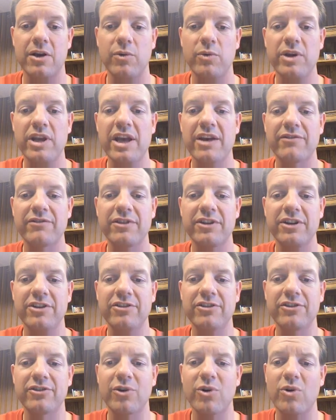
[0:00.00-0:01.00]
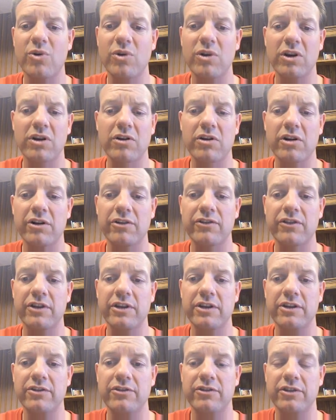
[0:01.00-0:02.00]
We have teachers all across the
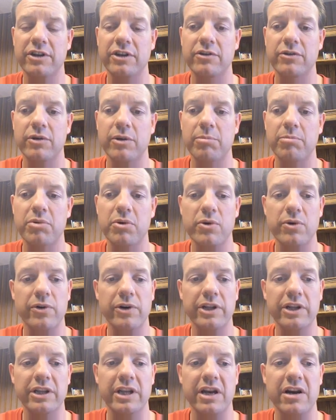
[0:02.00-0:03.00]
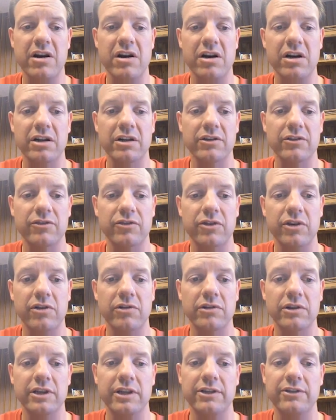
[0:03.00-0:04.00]
district who are pouring their heart and
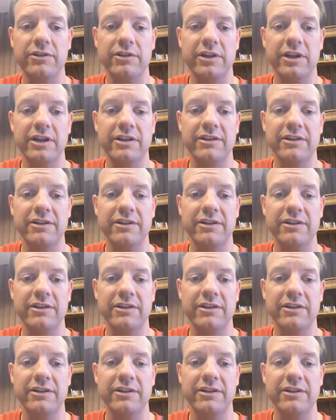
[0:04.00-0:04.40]
soul into their